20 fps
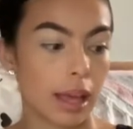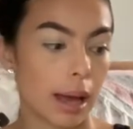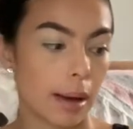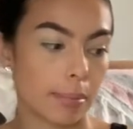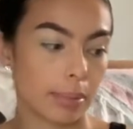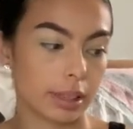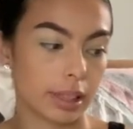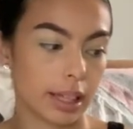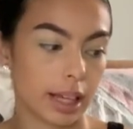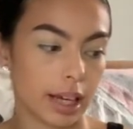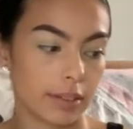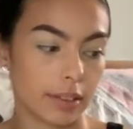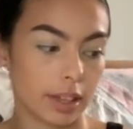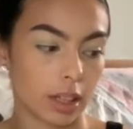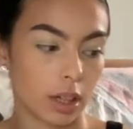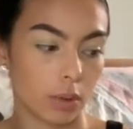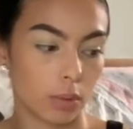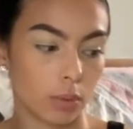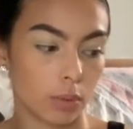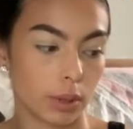but they have like
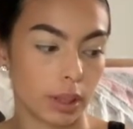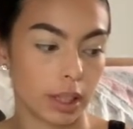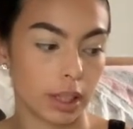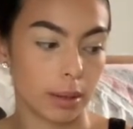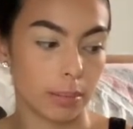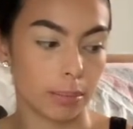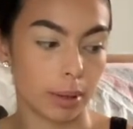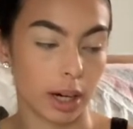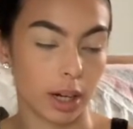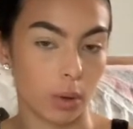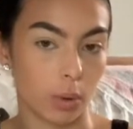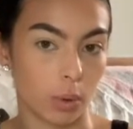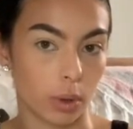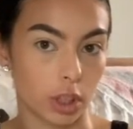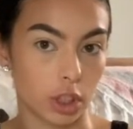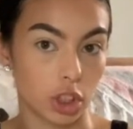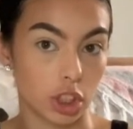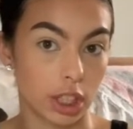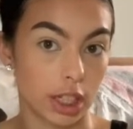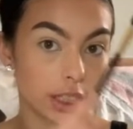a really bright
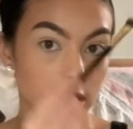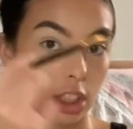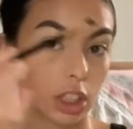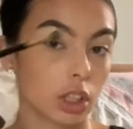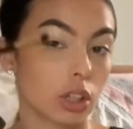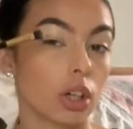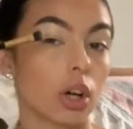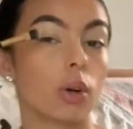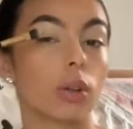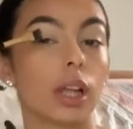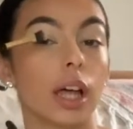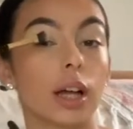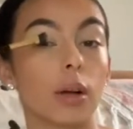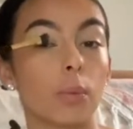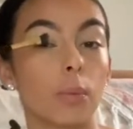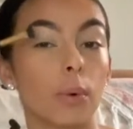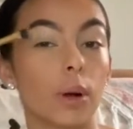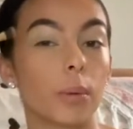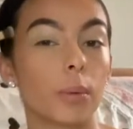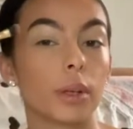orange that's gonna go like
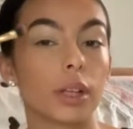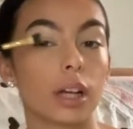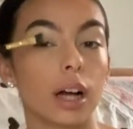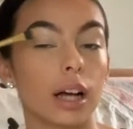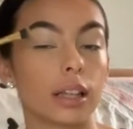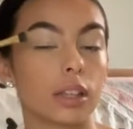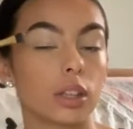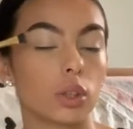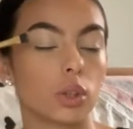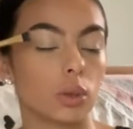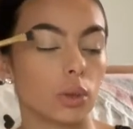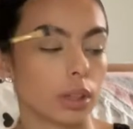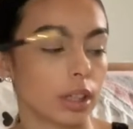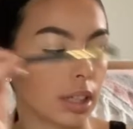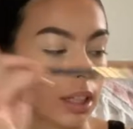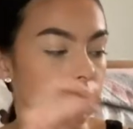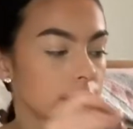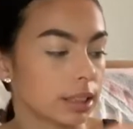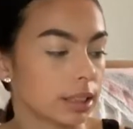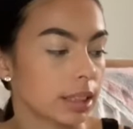where we cut the
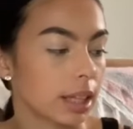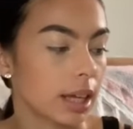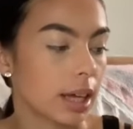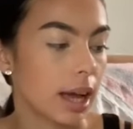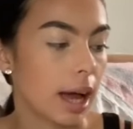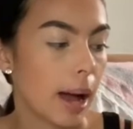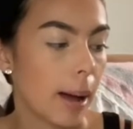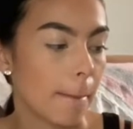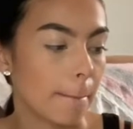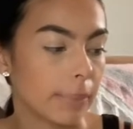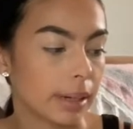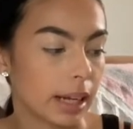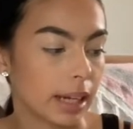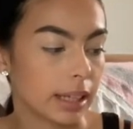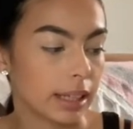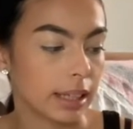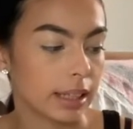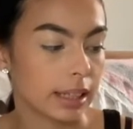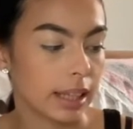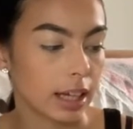crease. But I
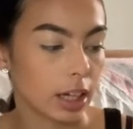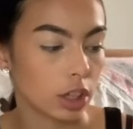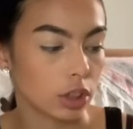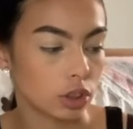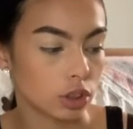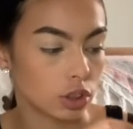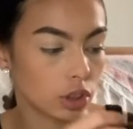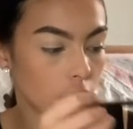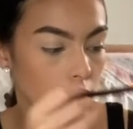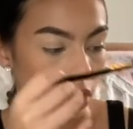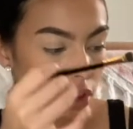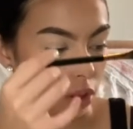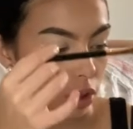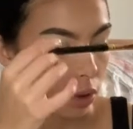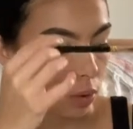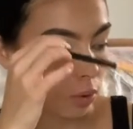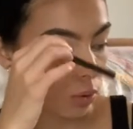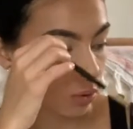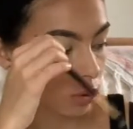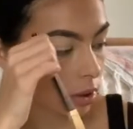need like a darker
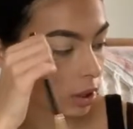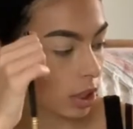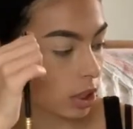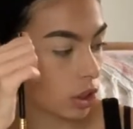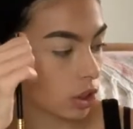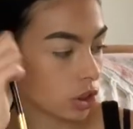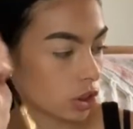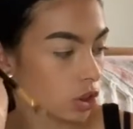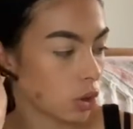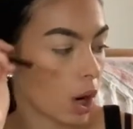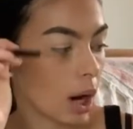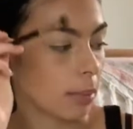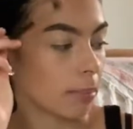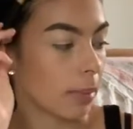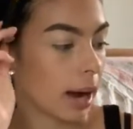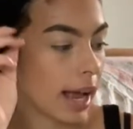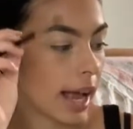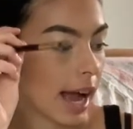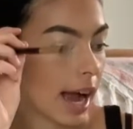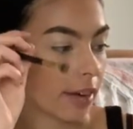orange, so I
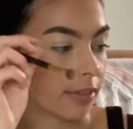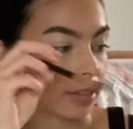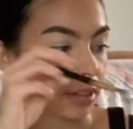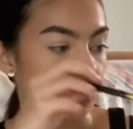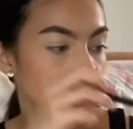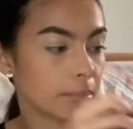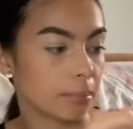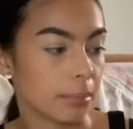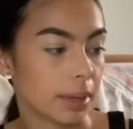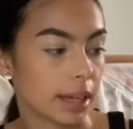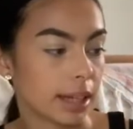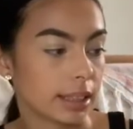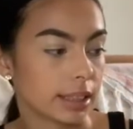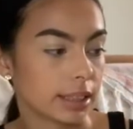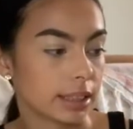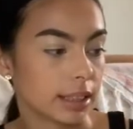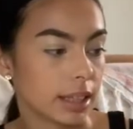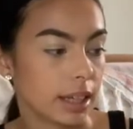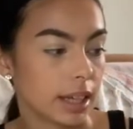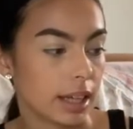might have to mix
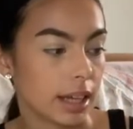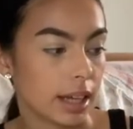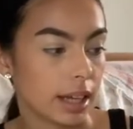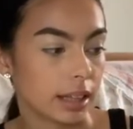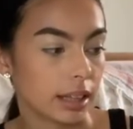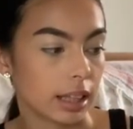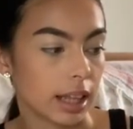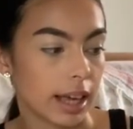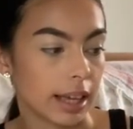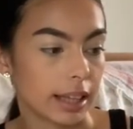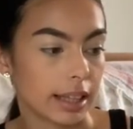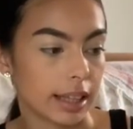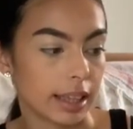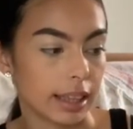like